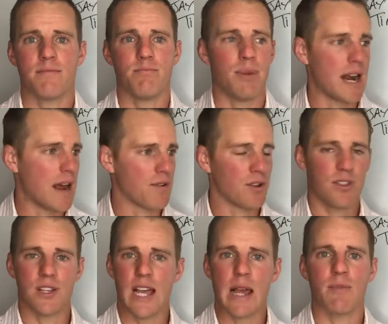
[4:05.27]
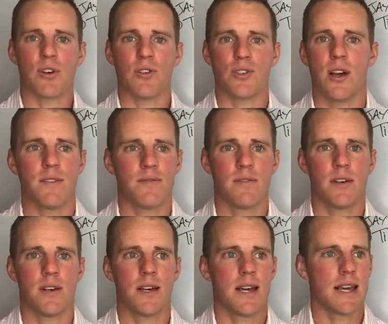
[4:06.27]
But after the timer goes off,
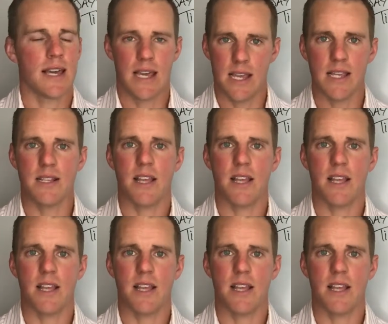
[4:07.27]
he